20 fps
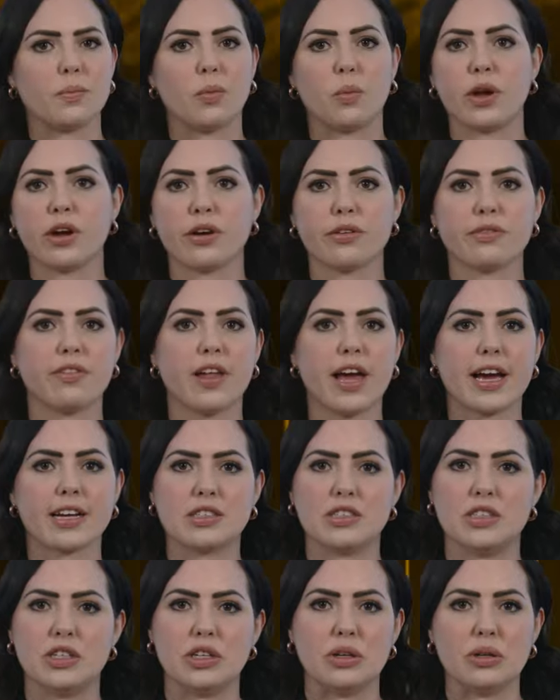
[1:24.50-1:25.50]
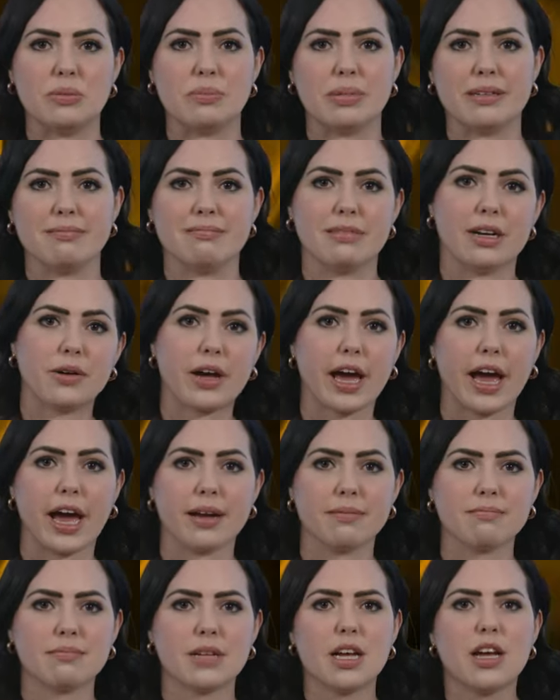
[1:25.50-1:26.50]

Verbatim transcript: Weird flex, dude, but okay.